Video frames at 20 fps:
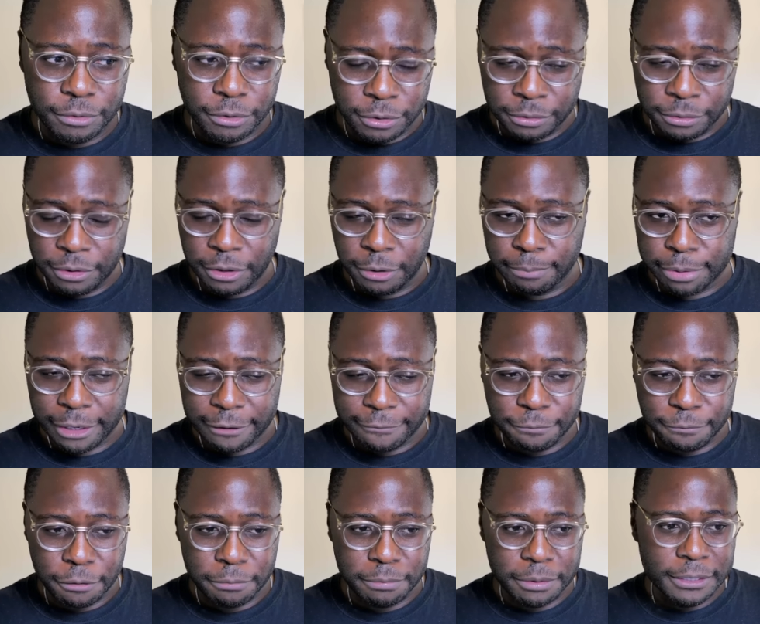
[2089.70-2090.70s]
on our
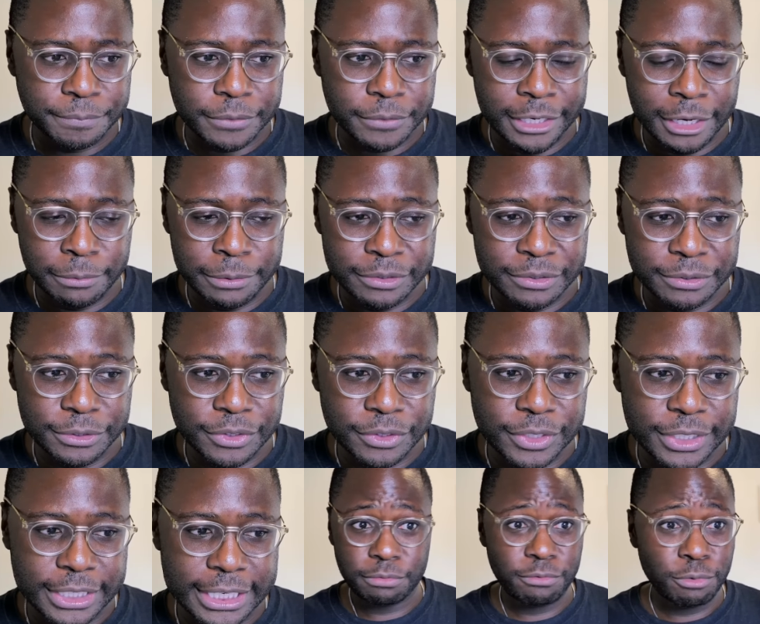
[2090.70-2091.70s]
platform and our
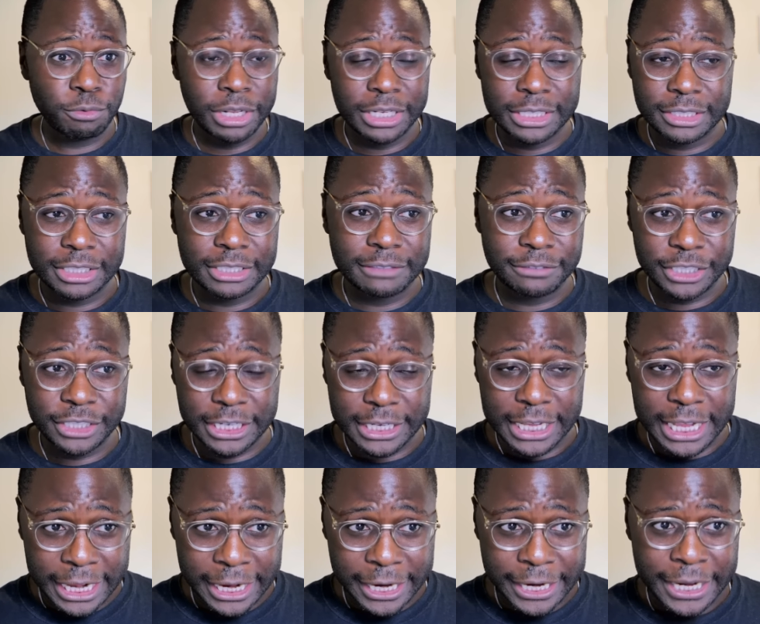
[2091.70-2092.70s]
research, relatively
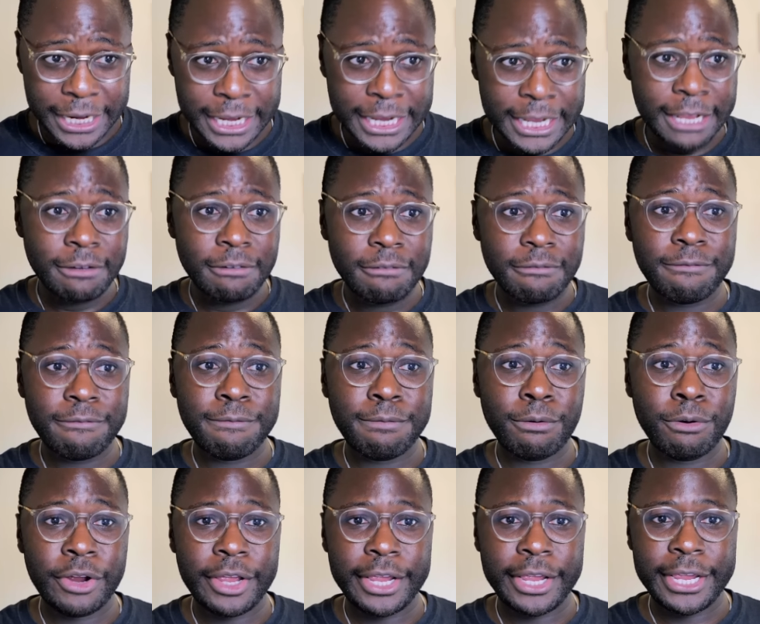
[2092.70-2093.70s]
high
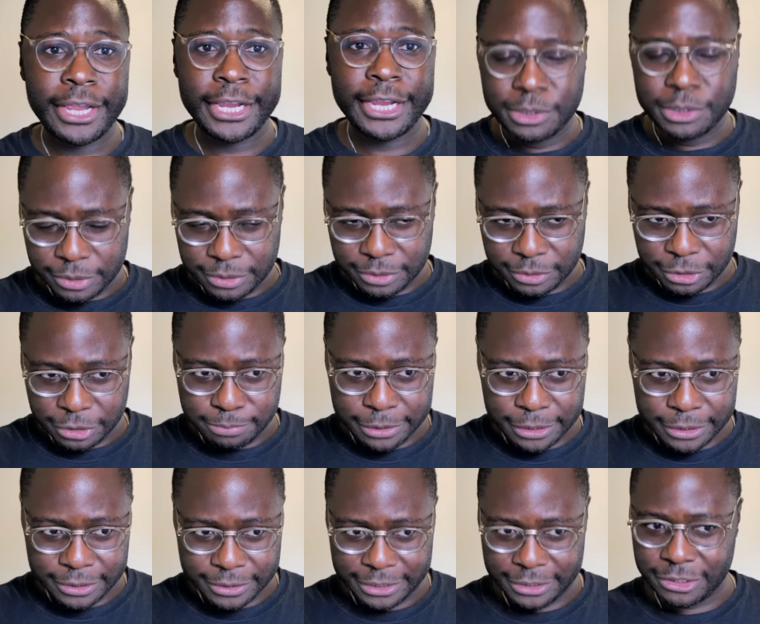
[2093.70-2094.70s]
for a near early stage
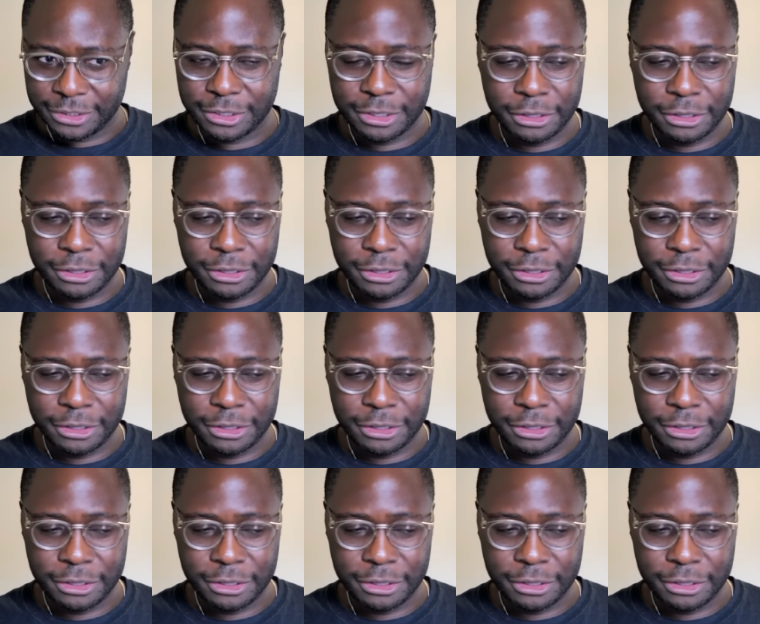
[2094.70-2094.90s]
project that just